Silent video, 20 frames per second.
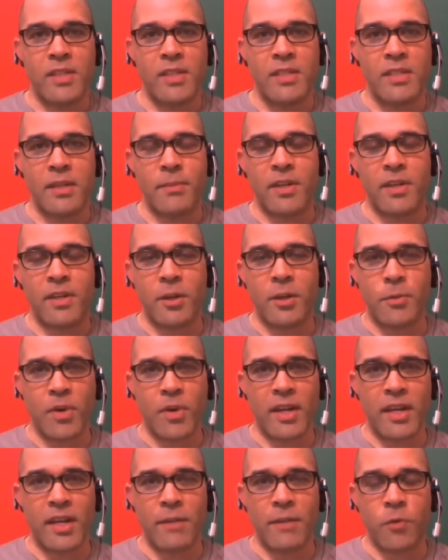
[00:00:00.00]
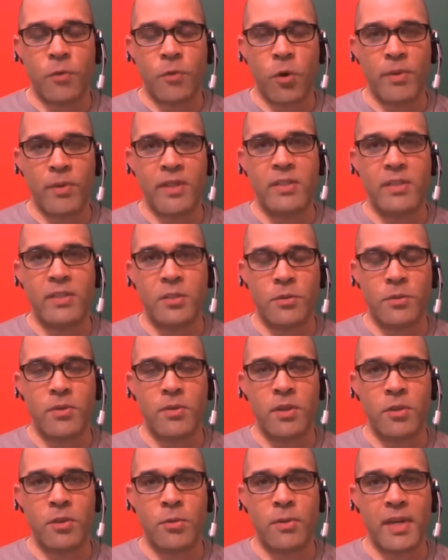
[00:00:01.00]
depressing. But you're bringing it forward
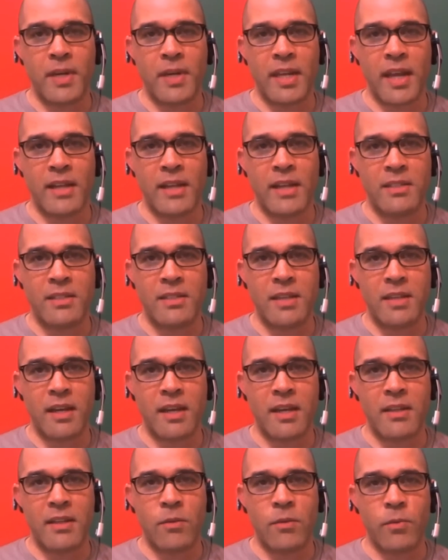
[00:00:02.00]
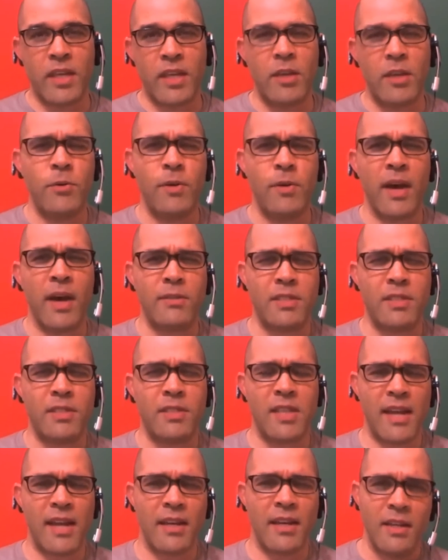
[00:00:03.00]
to the 3DS and the Wii U.
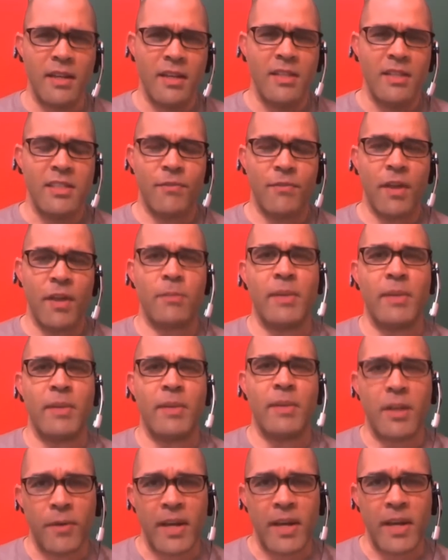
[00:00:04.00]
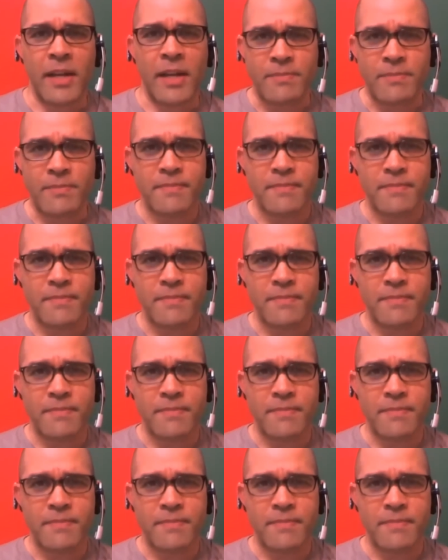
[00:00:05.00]
How's that development going?